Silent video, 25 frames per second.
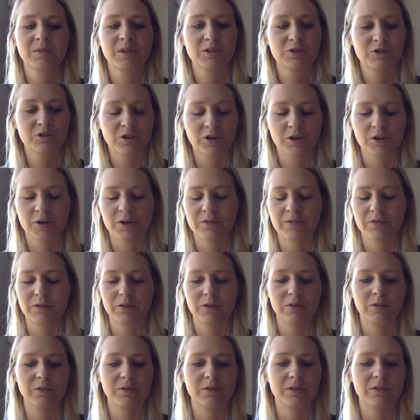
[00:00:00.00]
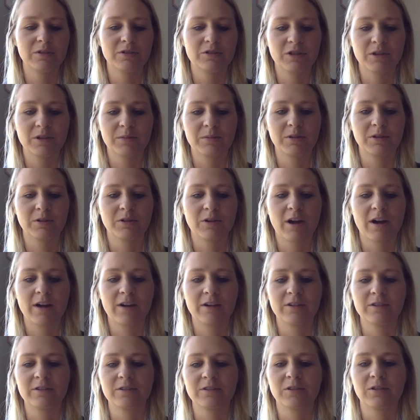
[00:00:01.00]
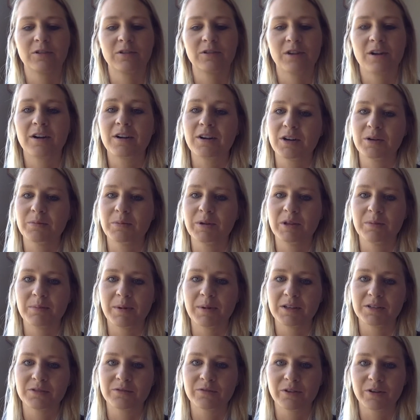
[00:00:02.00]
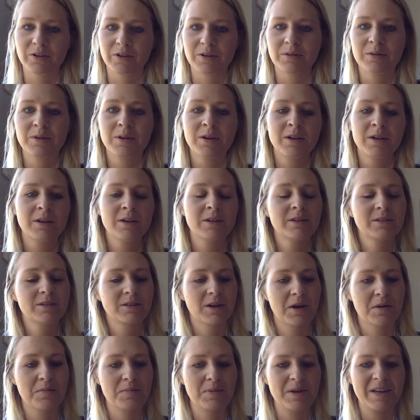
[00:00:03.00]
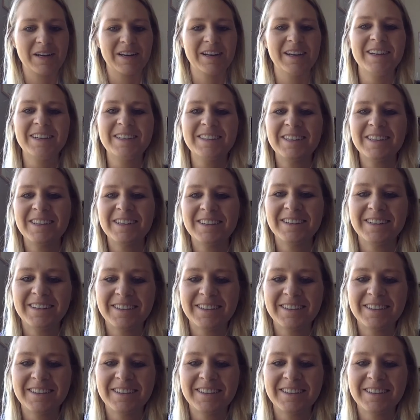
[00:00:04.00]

sugary foods and chips and crackers are not going to be the best for diabetes.